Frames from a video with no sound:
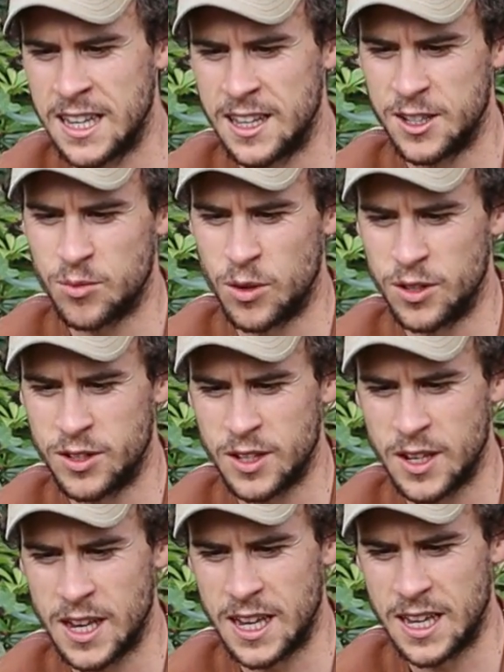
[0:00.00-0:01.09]
This one's
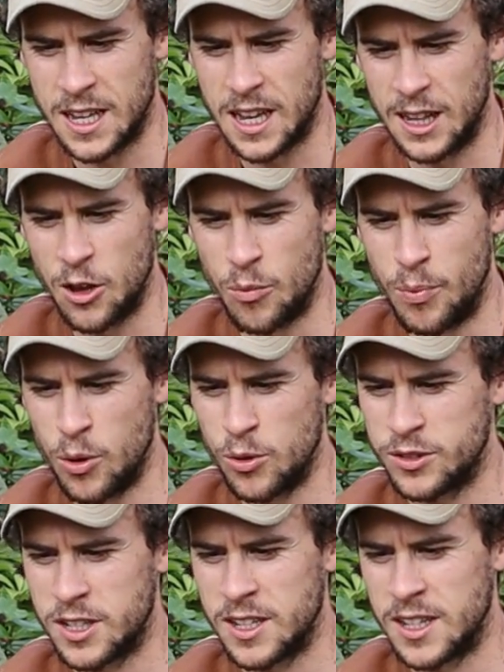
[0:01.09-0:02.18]
a little
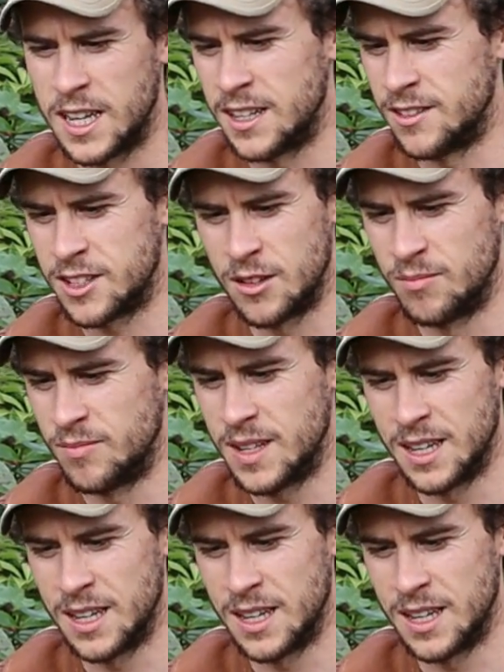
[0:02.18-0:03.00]
bolt and some